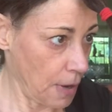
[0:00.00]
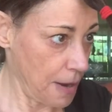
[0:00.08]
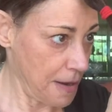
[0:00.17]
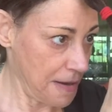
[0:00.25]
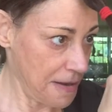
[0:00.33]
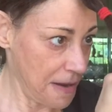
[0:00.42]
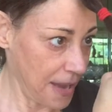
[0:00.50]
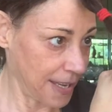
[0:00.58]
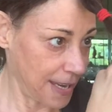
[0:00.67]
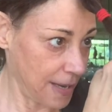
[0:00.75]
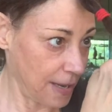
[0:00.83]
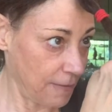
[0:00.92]
I
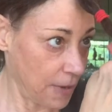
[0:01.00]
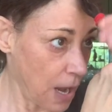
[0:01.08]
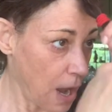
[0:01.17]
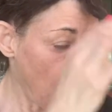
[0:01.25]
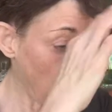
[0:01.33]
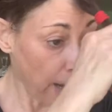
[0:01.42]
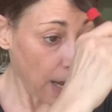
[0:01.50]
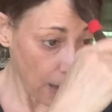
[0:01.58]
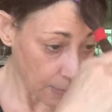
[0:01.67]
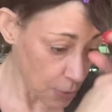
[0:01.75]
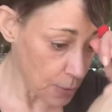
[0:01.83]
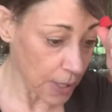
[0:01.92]
can't even. All right,
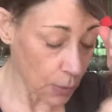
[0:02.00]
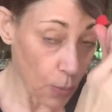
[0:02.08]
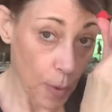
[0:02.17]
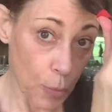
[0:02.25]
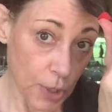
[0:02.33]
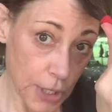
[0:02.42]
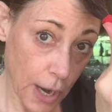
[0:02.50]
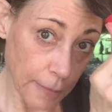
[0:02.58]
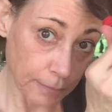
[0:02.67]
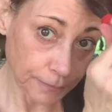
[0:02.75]
I'm doing it one more time.